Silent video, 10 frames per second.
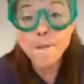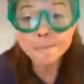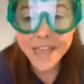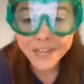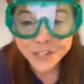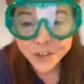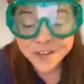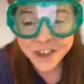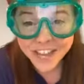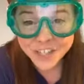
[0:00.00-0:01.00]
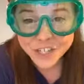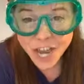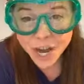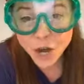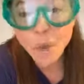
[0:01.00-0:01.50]
Make sure you guys
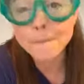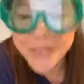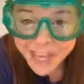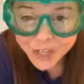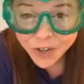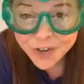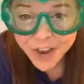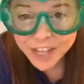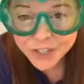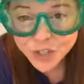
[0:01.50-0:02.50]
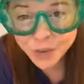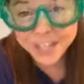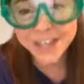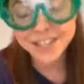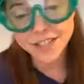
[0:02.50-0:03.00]
share. Make sure you guys
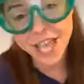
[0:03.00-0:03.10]
join us.